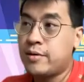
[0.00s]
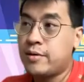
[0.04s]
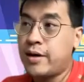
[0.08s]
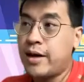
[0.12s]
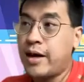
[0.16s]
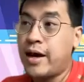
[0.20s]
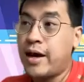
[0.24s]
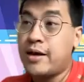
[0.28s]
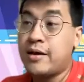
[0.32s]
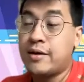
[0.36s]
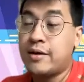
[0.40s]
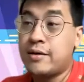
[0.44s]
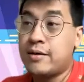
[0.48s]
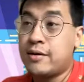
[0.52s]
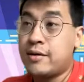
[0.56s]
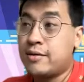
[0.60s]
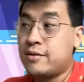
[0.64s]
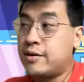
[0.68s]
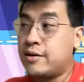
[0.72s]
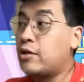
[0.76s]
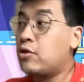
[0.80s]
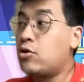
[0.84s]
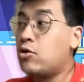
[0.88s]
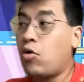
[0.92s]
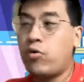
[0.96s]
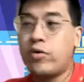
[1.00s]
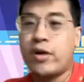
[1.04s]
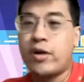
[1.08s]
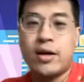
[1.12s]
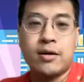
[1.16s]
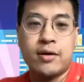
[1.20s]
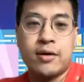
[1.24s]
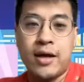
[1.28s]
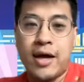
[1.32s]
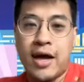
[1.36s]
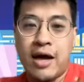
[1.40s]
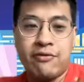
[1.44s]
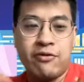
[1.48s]
And they know that
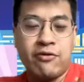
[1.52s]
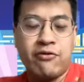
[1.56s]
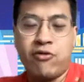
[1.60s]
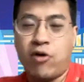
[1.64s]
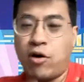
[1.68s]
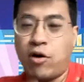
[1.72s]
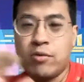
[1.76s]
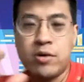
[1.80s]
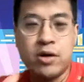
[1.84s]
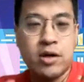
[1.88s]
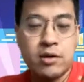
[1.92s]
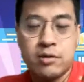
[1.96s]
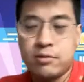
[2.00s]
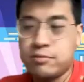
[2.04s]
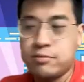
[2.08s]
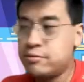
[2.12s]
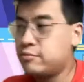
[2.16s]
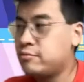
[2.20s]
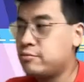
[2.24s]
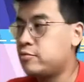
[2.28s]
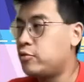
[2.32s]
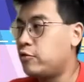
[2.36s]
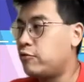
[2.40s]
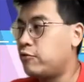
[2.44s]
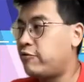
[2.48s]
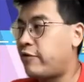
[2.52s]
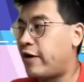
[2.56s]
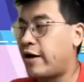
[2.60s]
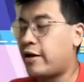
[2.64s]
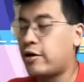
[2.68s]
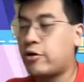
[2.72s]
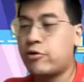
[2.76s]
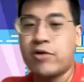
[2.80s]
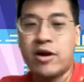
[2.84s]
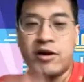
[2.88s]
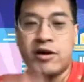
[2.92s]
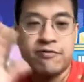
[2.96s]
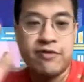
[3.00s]
they have a formula to find
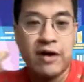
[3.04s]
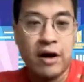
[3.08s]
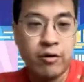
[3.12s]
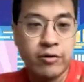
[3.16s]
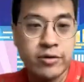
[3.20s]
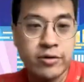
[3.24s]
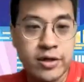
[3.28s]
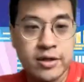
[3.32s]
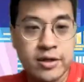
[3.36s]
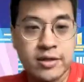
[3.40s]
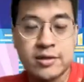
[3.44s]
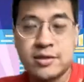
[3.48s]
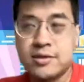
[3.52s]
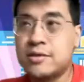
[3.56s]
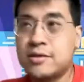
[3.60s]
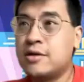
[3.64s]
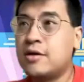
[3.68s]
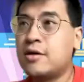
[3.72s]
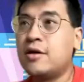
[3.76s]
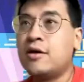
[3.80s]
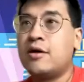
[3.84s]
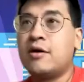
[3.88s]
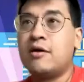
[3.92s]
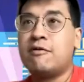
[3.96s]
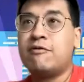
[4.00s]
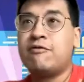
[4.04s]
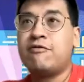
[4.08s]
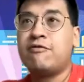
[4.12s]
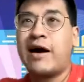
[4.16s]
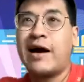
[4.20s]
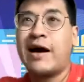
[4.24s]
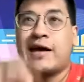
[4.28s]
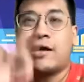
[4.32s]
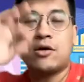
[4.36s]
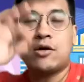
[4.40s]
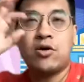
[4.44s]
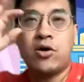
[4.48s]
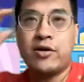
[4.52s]
great founders,
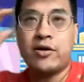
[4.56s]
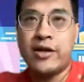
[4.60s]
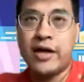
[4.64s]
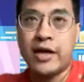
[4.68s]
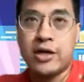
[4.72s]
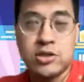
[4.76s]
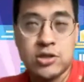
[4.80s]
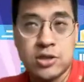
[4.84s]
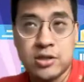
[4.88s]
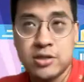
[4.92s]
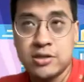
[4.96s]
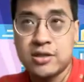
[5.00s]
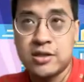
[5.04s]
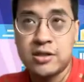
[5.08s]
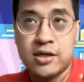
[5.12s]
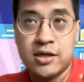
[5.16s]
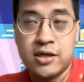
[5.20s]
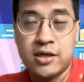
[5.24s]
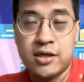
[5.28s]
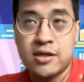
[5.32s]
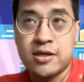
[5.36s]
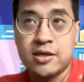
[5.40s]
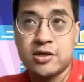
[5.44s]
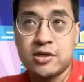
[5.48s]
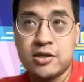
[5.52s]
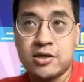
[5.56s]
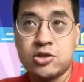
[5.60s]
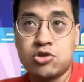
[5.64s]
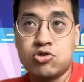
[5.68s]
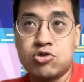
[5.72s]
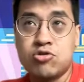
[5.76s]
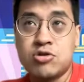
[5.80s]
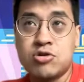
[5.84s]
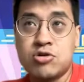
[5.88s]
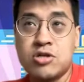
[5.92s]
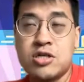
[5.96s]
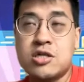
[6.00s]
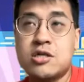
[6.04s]
find connections in the
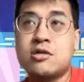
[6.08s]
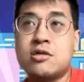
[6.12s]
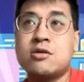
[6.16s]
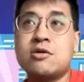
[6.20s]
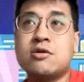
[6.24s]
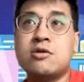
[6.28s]
industry,